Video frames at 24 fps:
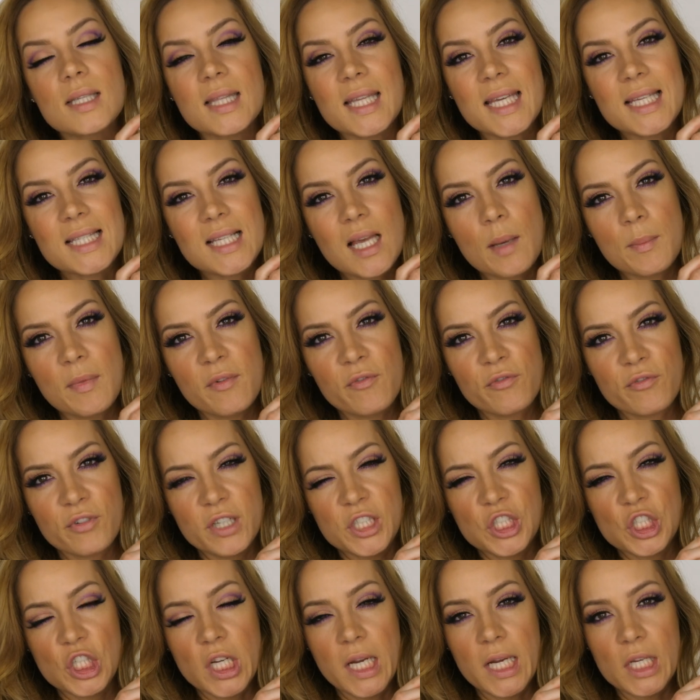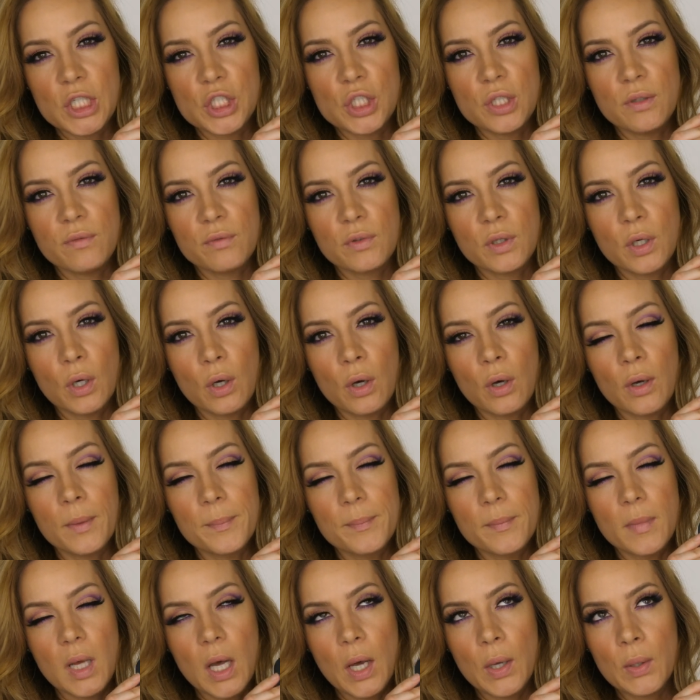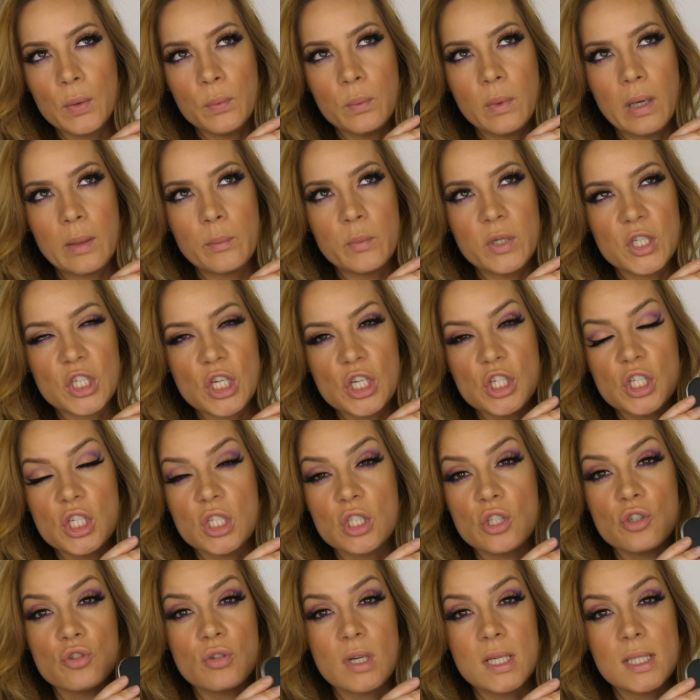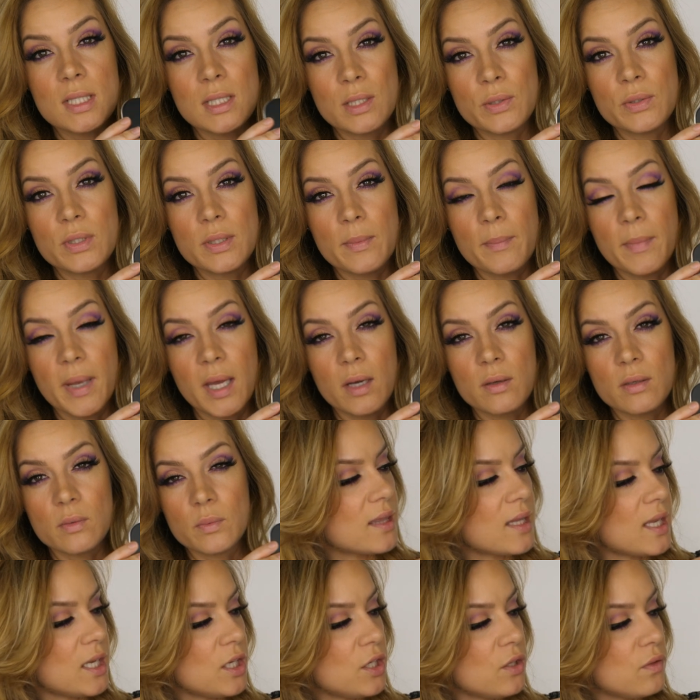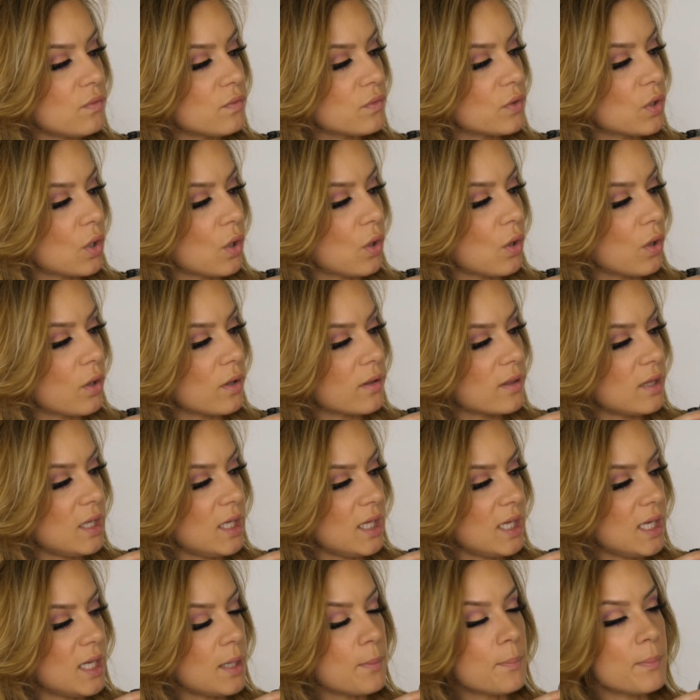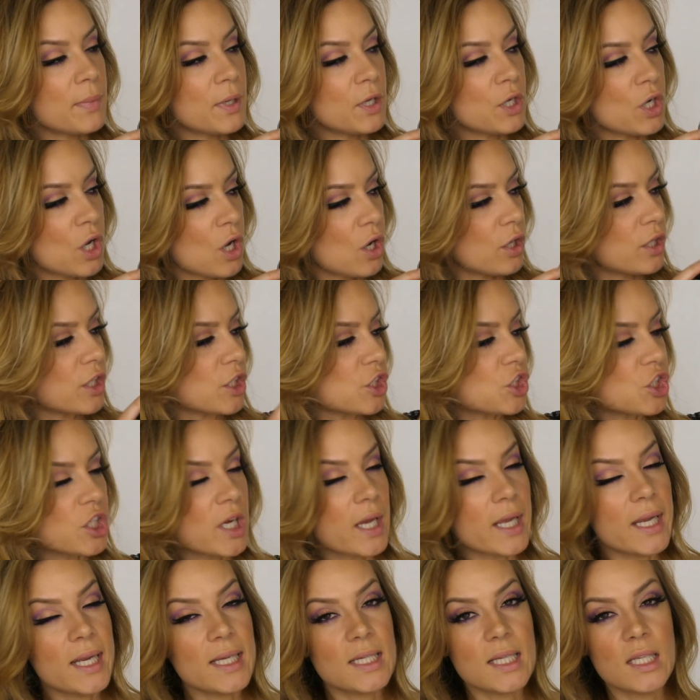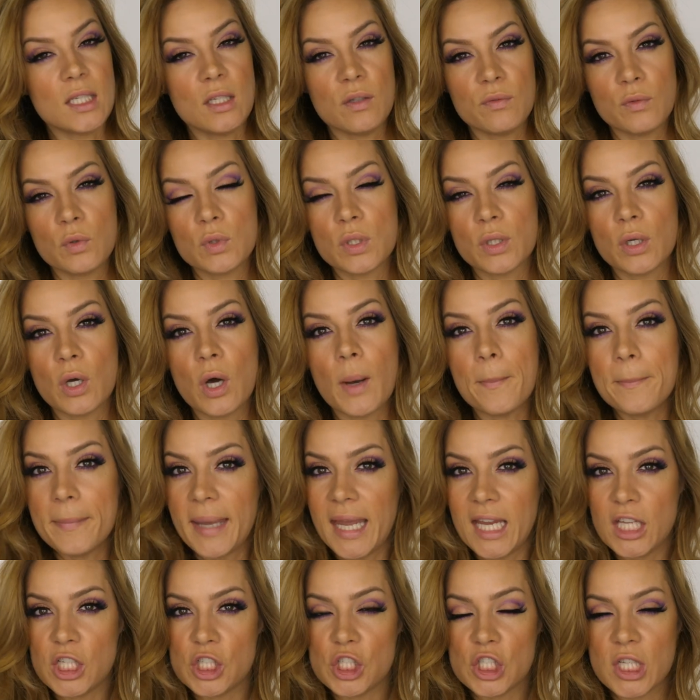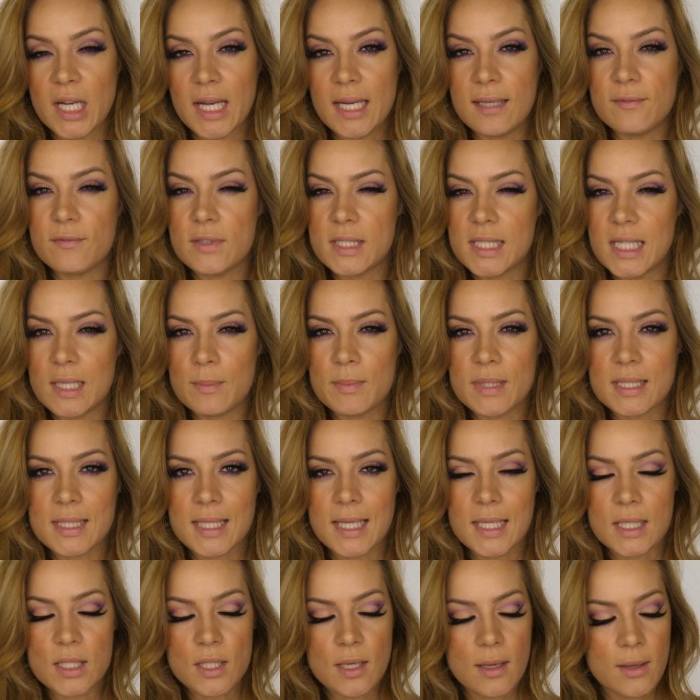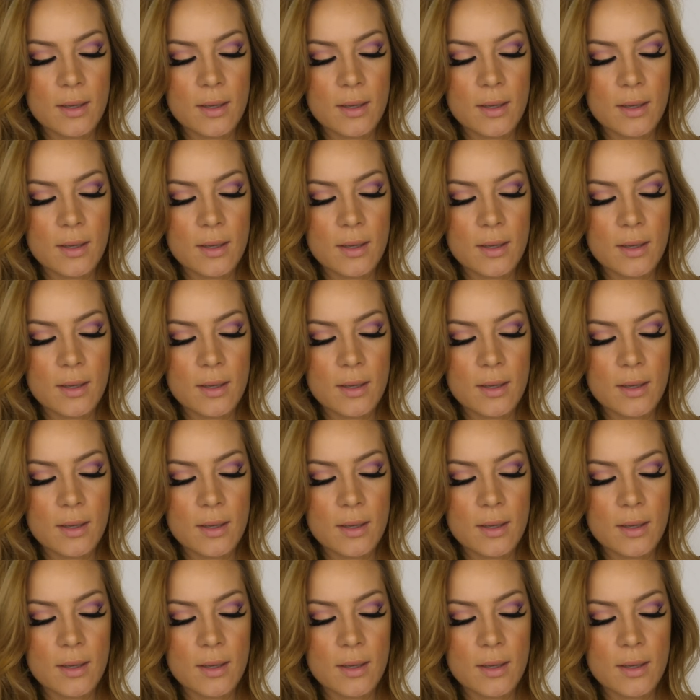So these come in three shades. You've got 01, which is just a translucent powder, then you've got the banana shade, and you've also got a peach shade for deeper skin